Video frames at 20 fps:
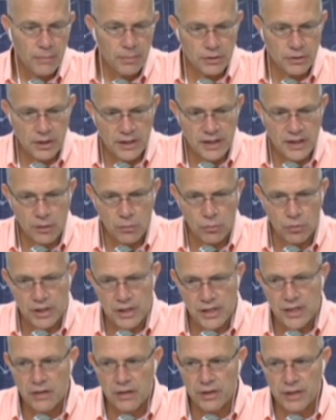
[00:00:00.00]
because I think
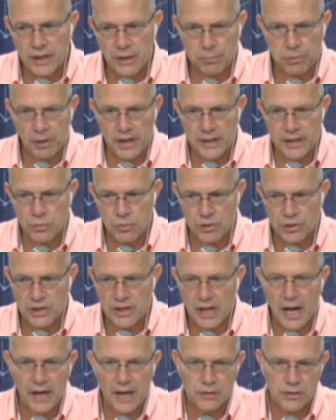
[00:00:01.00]
we're nearing a place where
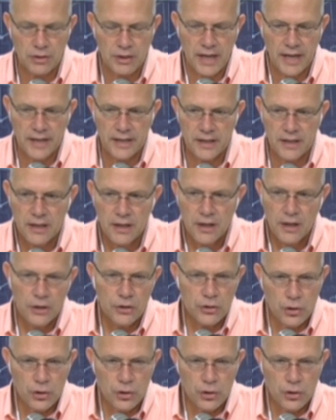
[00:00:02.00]
stocks are getting